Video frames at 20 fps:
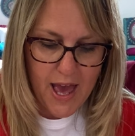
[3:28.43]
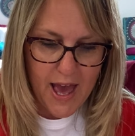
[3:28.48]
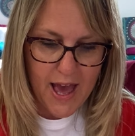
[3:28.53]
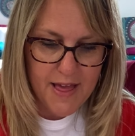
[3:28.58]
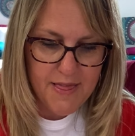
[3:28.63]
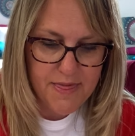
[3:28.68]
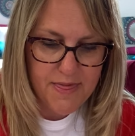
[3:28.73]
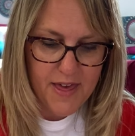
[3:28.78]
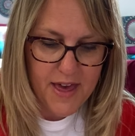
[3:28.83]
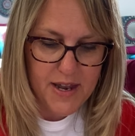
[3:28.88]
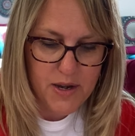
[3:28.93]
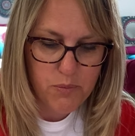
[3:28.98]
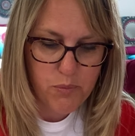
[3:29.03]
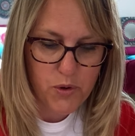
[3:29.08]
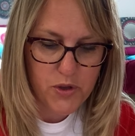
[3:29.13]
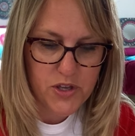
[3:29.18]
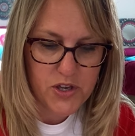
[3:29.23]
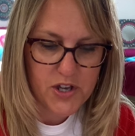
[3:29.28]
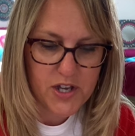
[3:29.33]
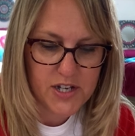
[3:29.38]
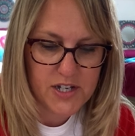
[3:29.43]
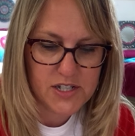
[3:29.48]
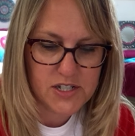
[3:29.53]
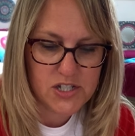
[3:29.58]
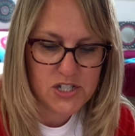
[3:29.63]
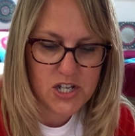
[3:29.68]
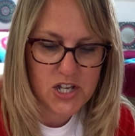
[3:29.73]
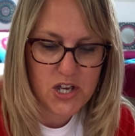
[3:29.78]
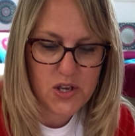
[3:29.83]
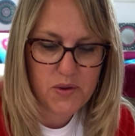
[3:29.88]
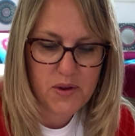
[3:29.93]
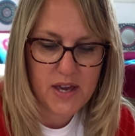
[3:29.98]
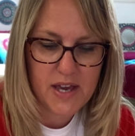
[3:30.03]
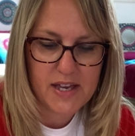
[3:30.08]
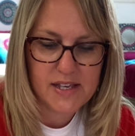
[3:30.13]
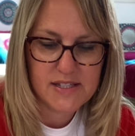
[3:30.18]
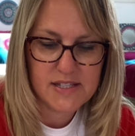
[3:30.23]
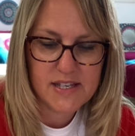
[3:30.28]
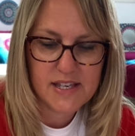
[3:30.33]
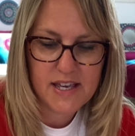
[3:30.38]
And then what you're going to do
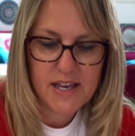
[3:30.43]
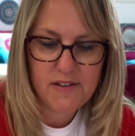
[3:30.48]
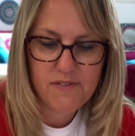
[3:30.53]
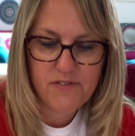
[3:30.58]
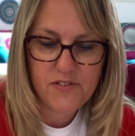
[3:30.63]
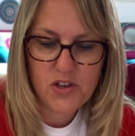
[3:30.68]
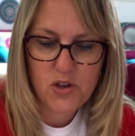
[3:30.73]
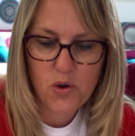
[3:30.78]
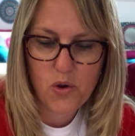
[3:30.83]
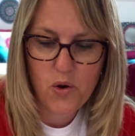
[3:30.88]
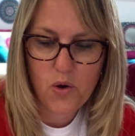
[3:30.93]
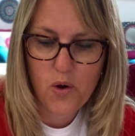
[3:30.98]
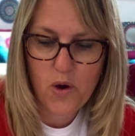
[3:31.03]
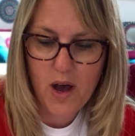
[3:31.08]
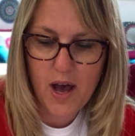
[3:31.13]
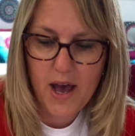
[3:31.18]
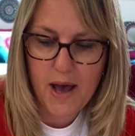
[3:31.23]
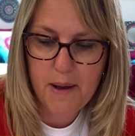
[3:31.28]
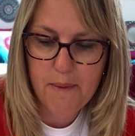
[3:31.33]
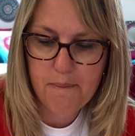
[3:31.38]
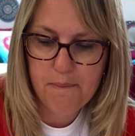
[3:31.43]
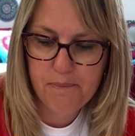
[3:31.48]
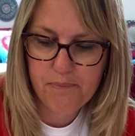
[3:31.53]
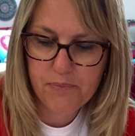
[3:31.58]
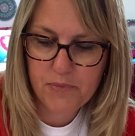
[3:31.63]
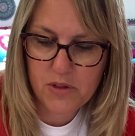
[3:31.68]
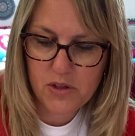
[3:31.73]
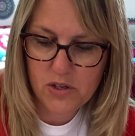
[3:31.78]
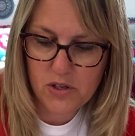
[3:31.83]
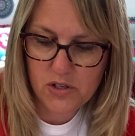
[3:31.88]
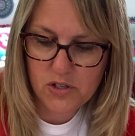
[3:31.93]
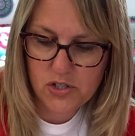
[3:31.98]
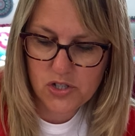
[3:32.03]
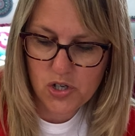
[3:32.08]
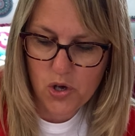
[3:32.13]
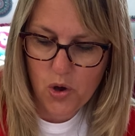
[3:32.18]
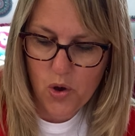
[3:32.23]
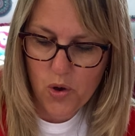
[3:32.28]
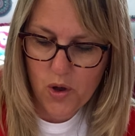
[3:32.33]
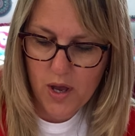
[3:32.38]
is give your
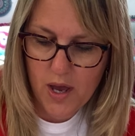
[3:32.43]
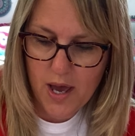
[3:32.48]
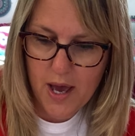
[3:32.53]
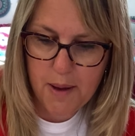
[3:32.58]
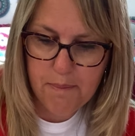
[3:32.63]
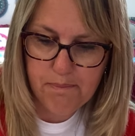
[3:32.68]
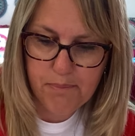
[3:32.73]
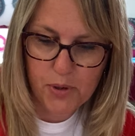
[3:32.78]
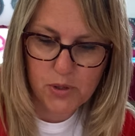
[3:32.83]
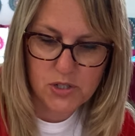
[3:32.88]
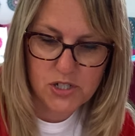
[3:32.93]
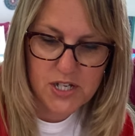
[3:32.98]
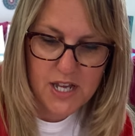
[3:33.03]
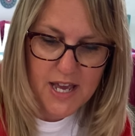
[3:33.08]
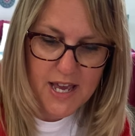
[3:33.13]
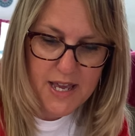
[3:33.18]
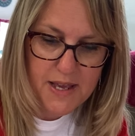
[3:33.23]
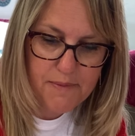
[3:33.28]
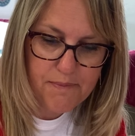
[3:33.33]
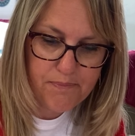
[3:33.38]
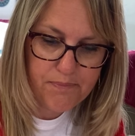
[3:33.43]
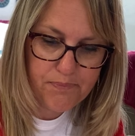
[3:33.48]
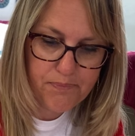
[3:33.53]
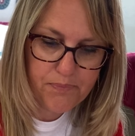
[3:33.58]
dog a body